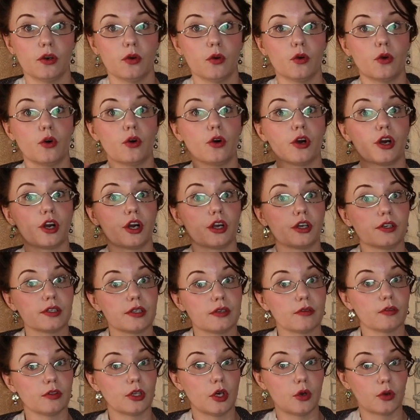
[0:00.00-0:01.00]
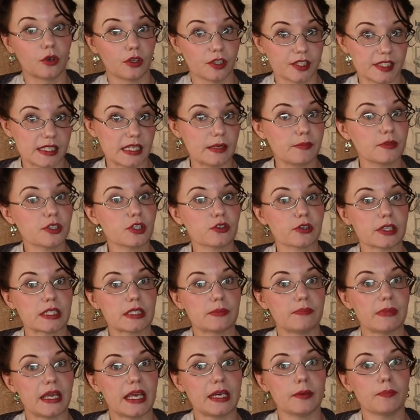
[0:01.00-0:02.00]
or local
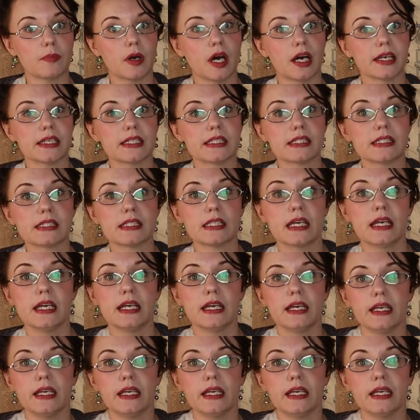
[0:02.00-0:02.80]
seamstress made bodice